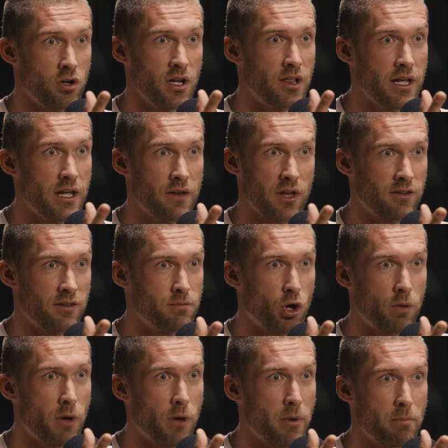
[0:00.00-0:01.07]
to leave their
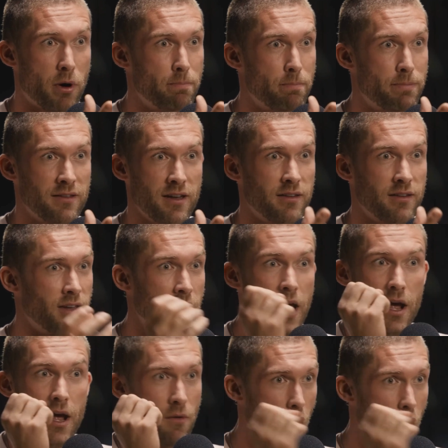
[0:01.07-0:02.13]
small mom and pop business and
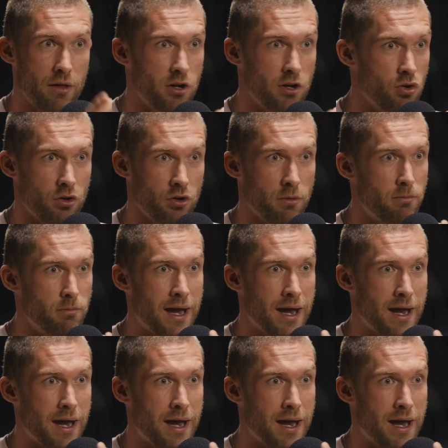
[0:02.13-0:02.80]
you're the yeah.